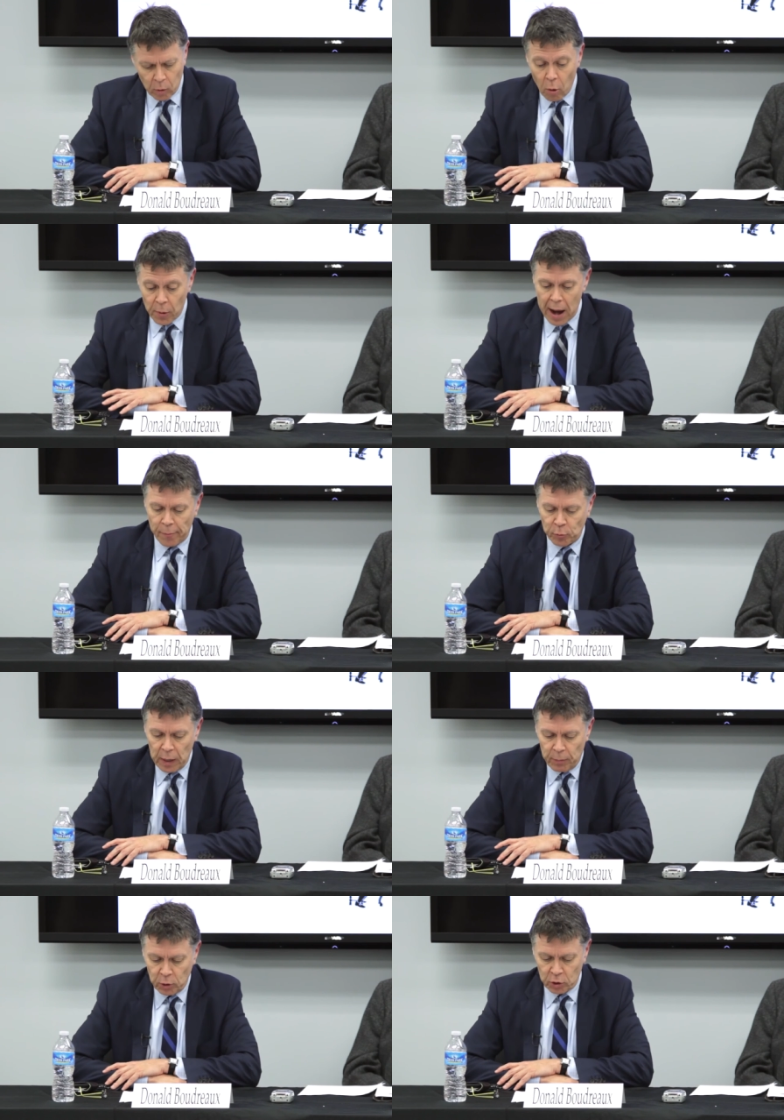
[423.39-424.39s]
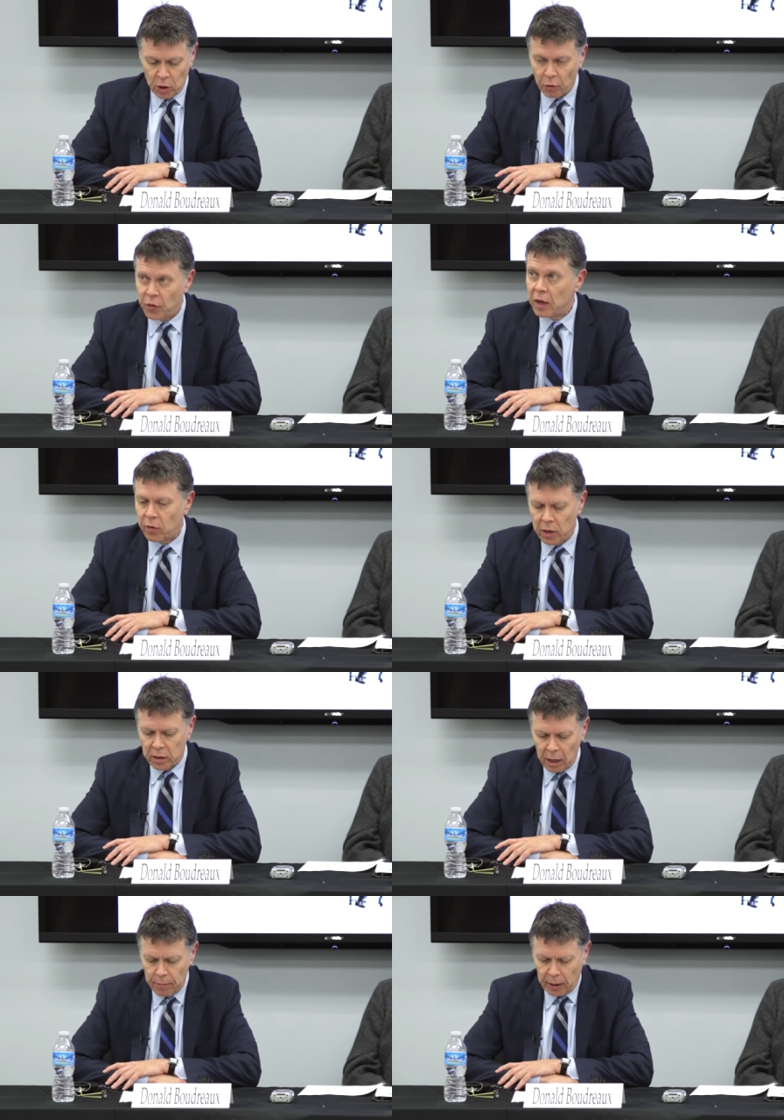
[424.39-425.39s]
Or perhaps people just don't think very
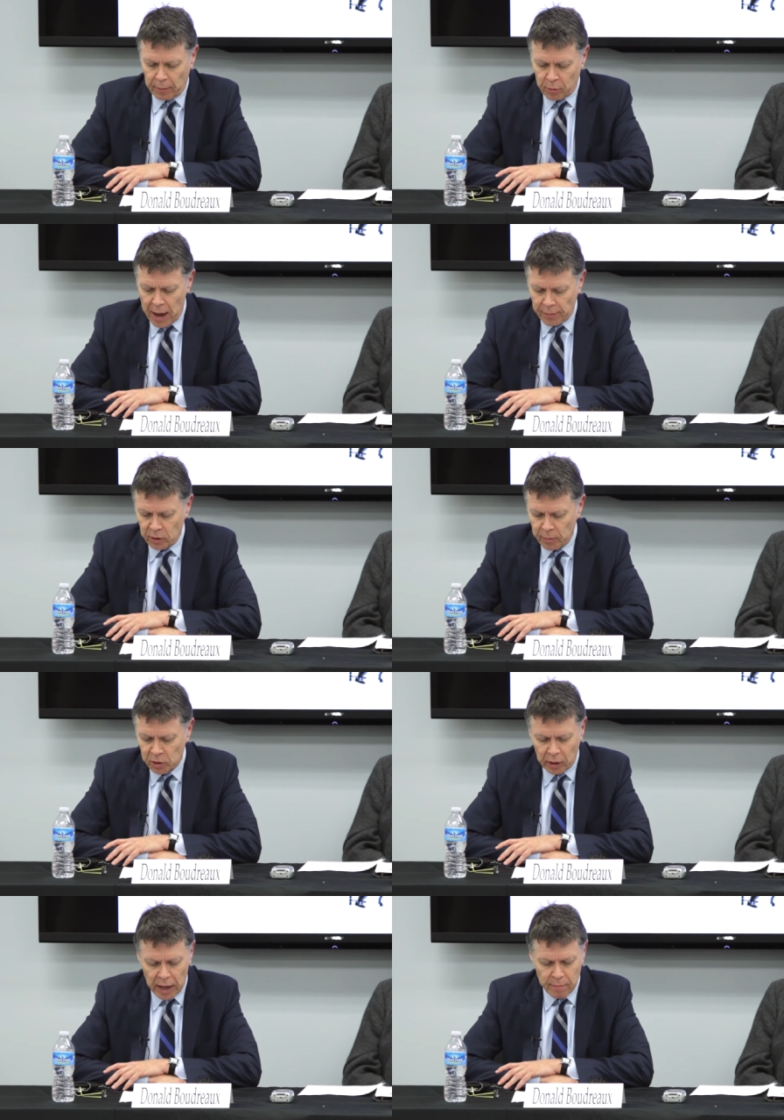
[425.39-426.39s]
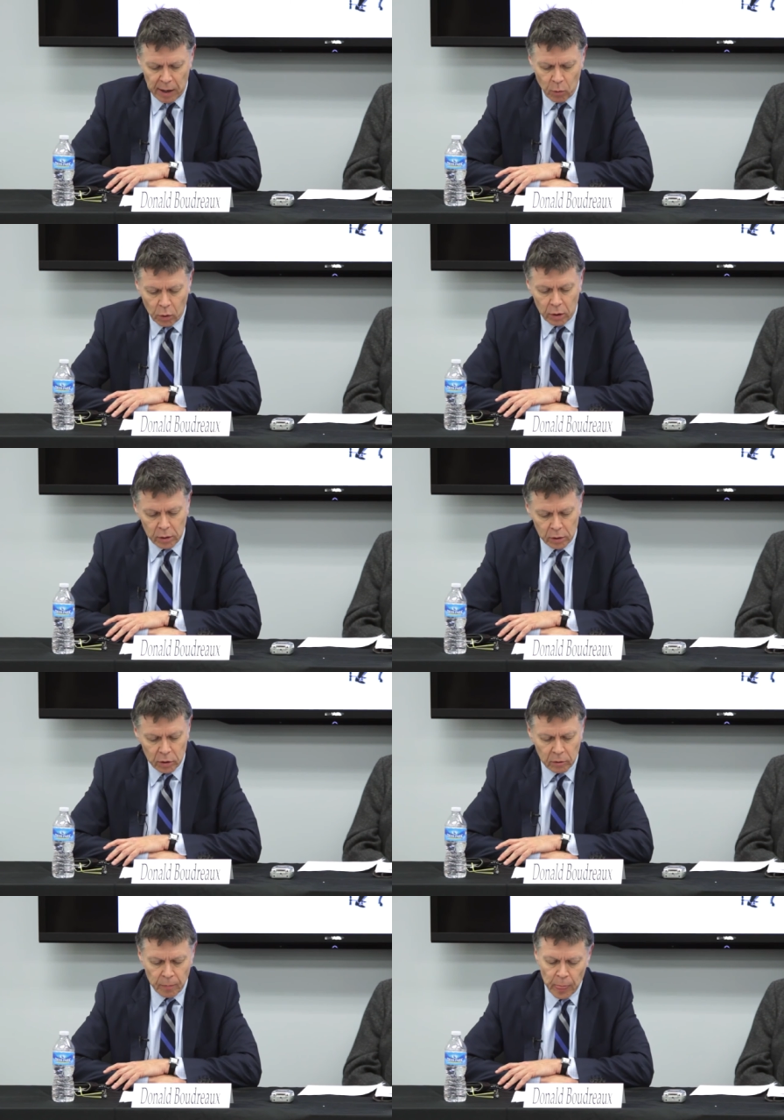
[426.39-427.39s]
deeply. Perhaps they're misled by
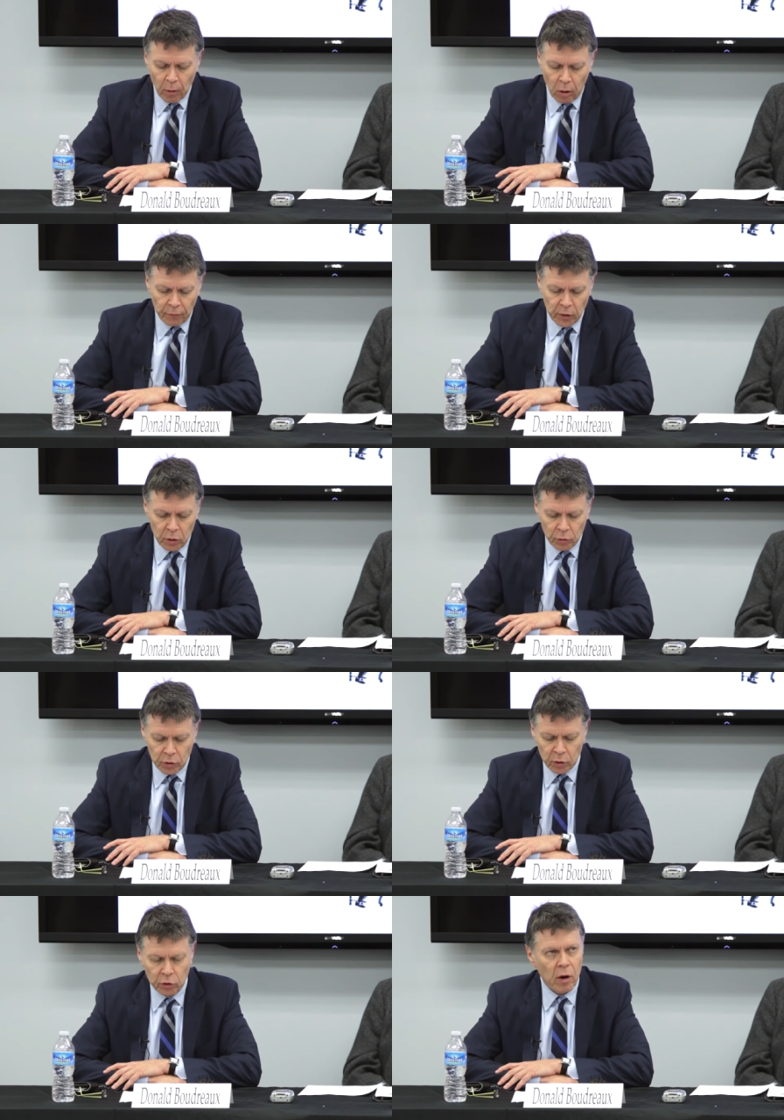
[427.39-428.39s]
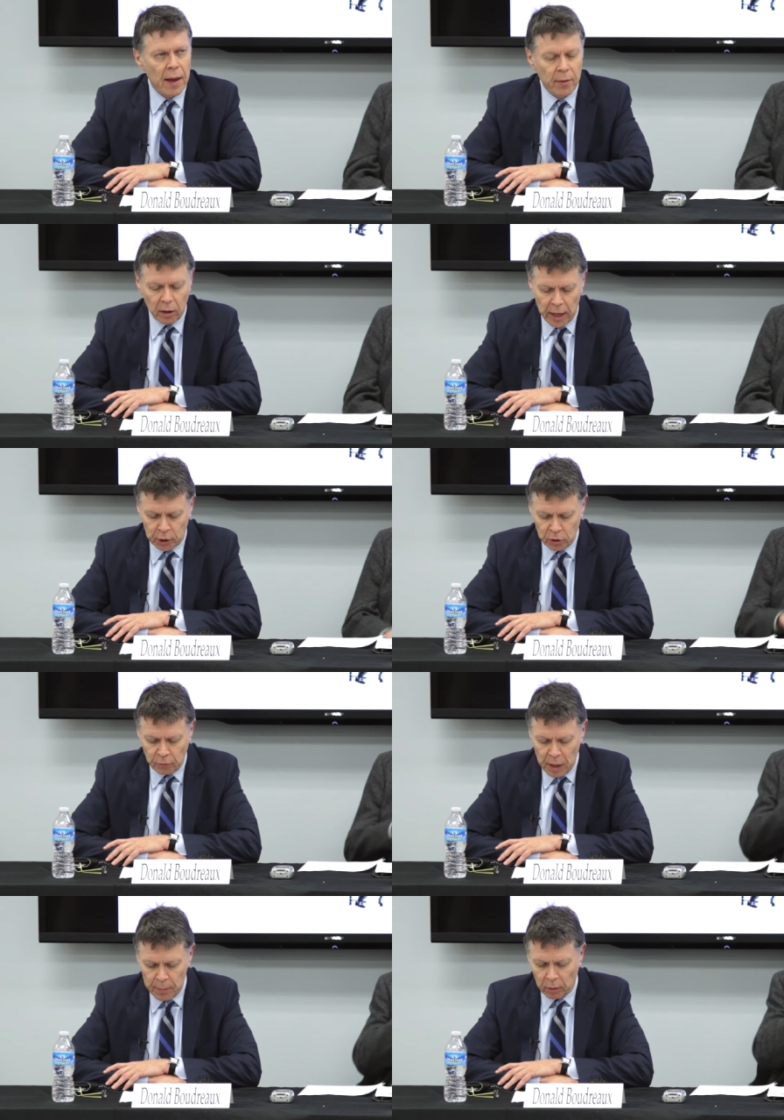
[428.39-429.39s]
words, often used to describe
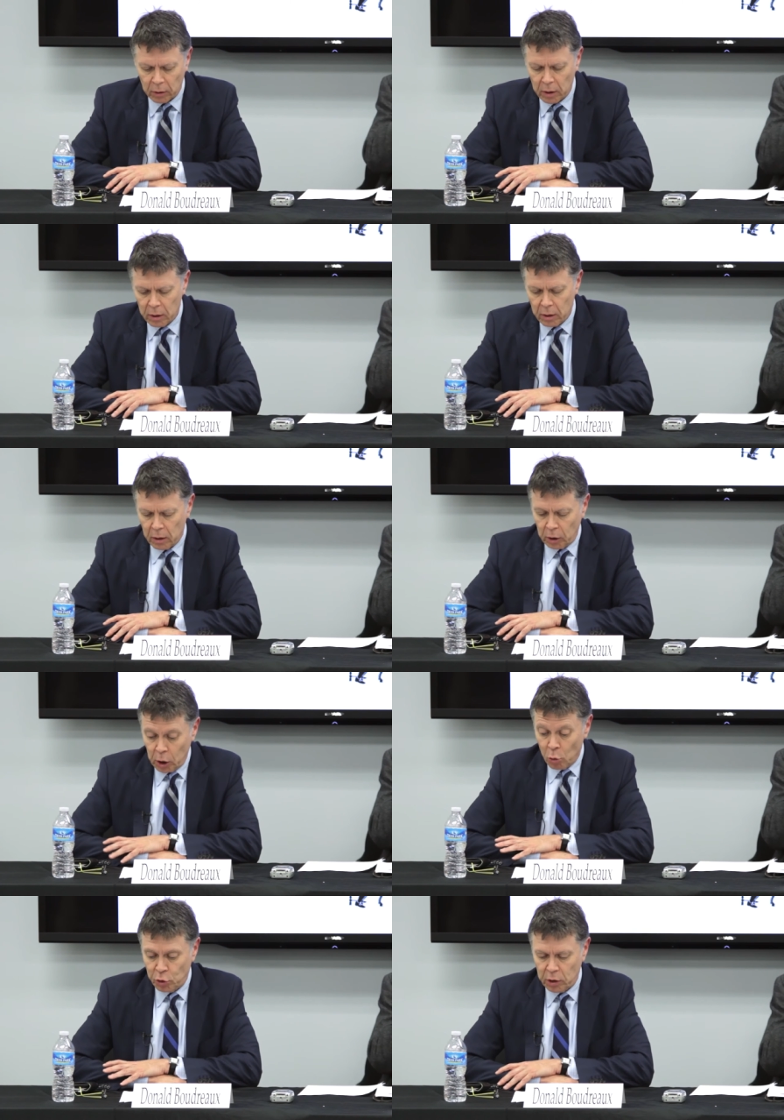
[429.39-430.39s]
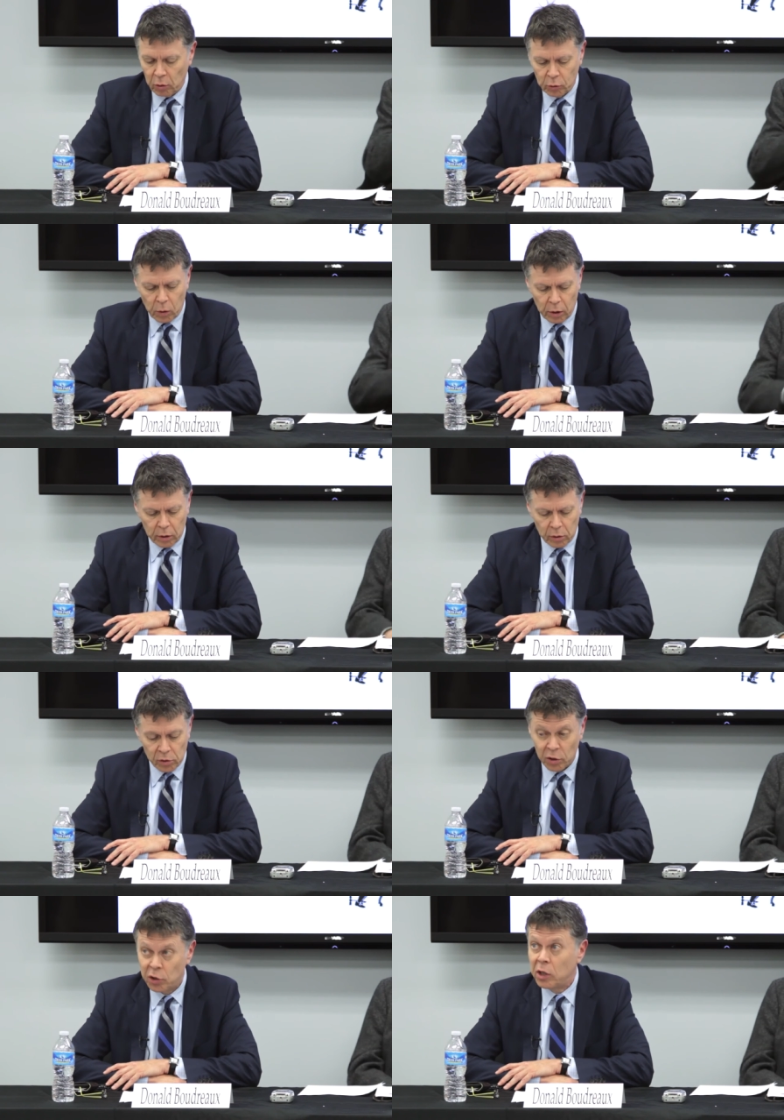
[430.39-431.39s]
collections of people: low-skilled
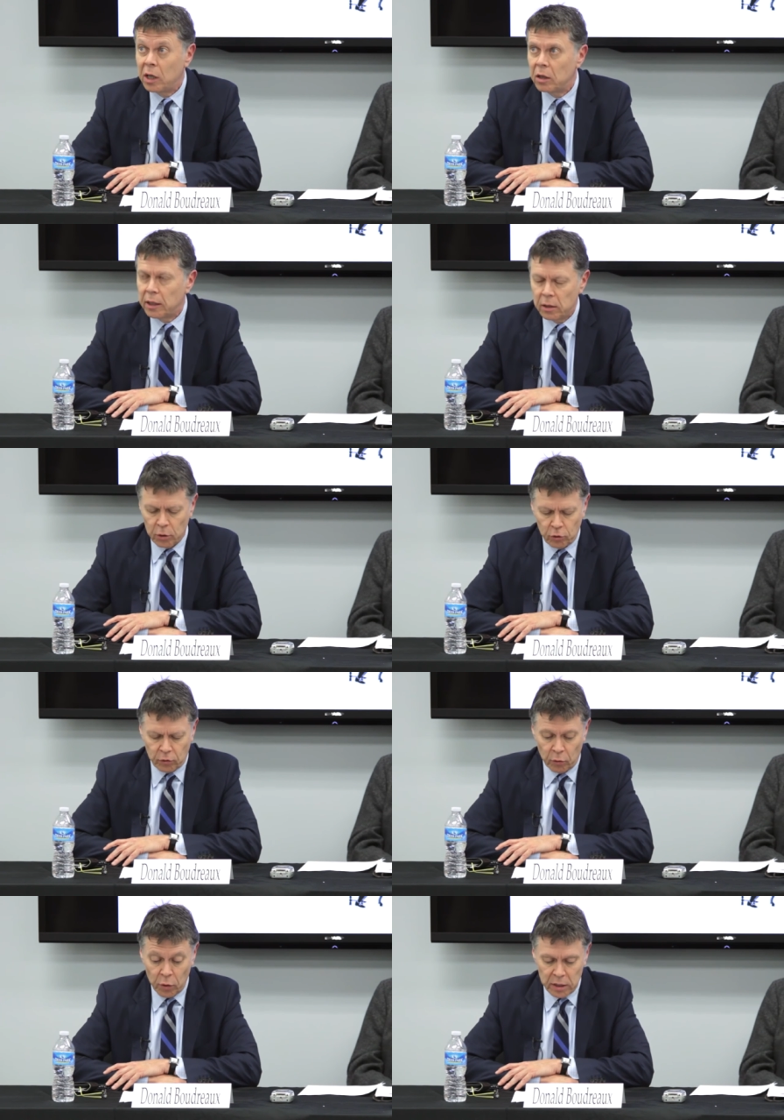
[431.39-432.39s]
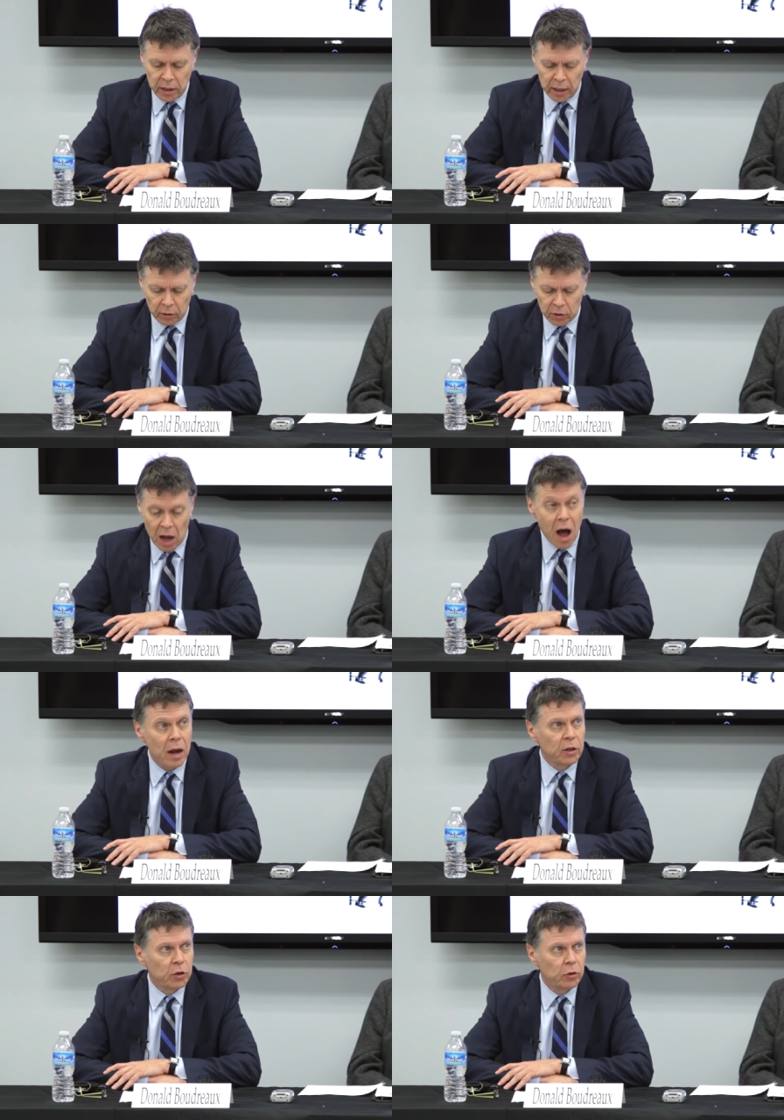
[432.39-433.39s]
workers, the steel industry, retailers,
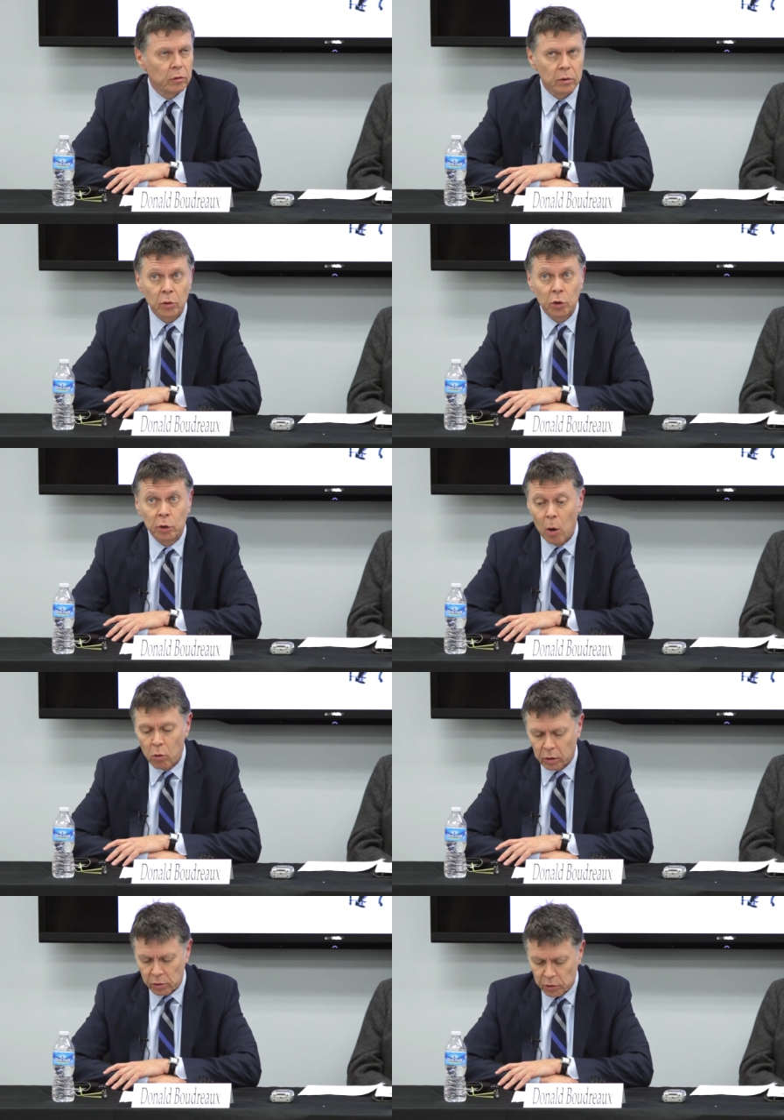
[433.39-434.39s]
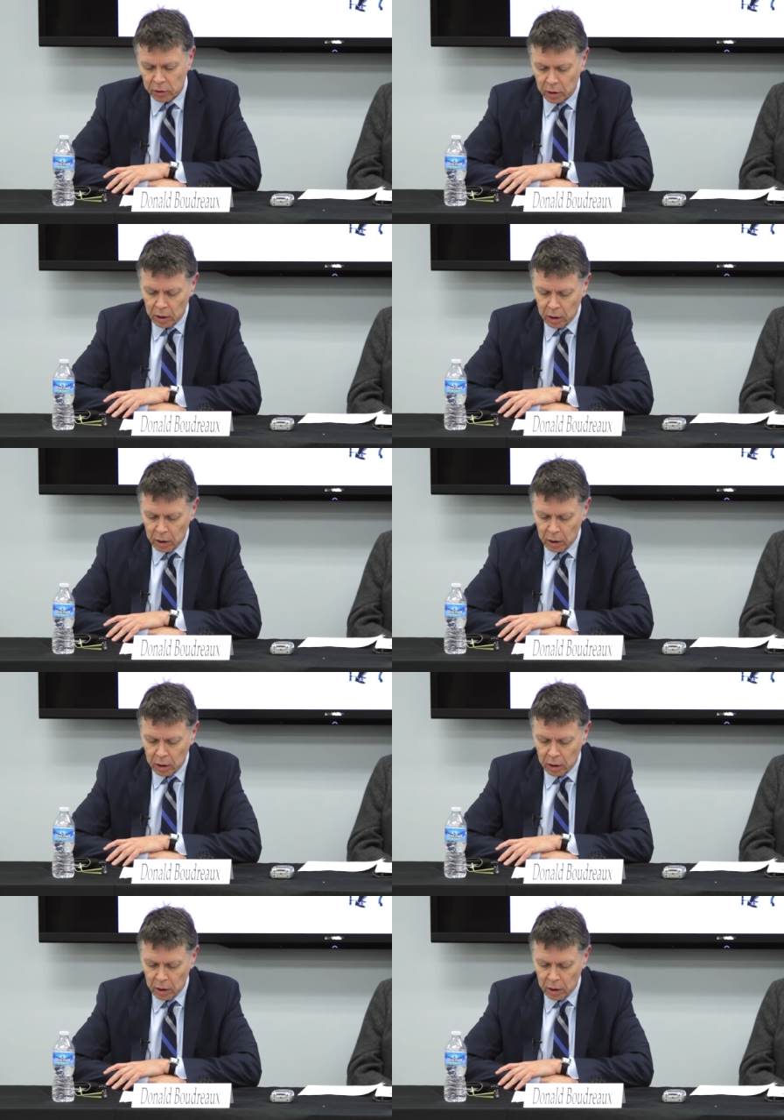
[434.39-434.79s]
college students, smokers.